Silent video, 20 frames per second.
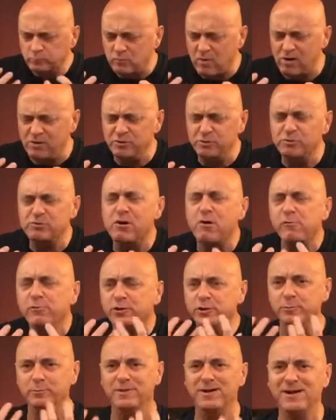and you coat
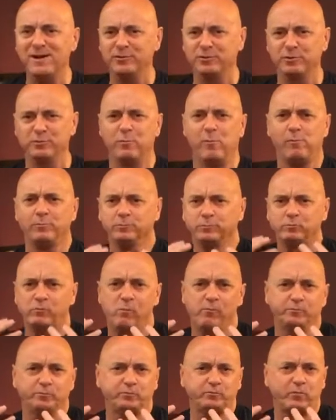your mouth
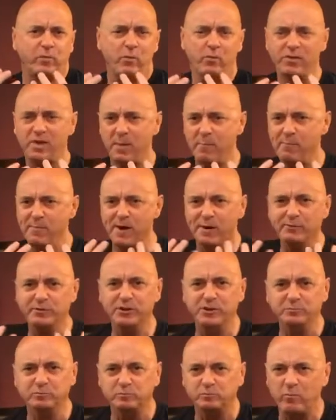with that
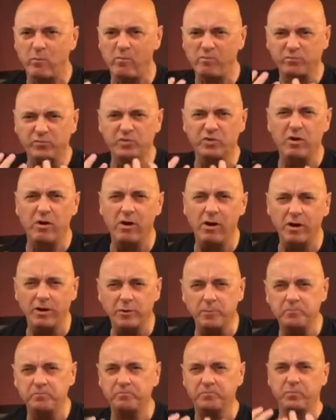melted
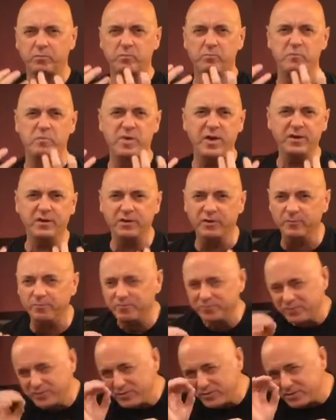dark bitter
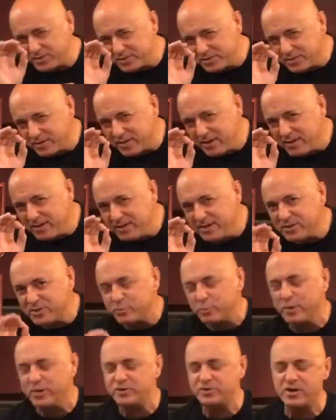slightly
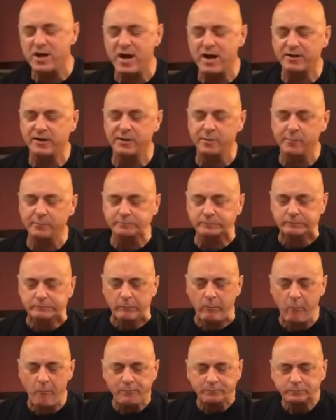sweet chocolate,
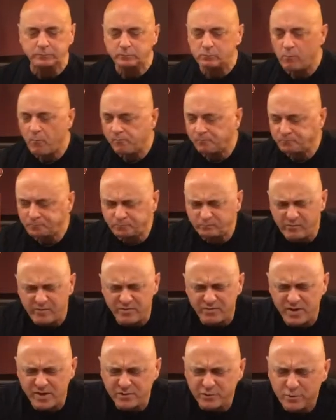
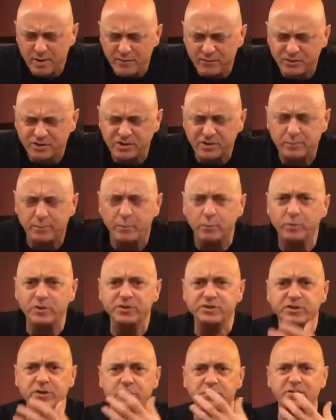and then you have a sip of
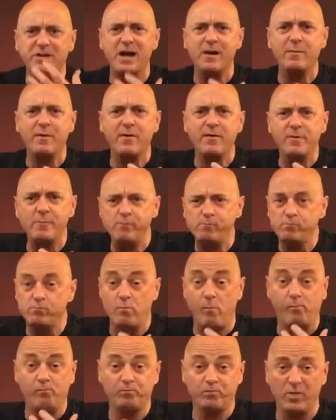whiskey on top of it,
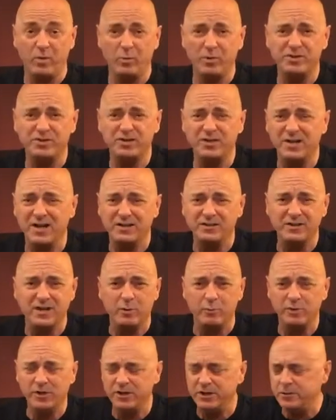a whiskey like
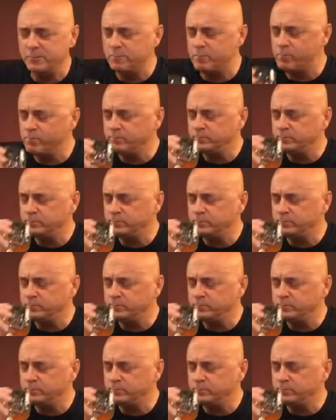Dalwhinnie.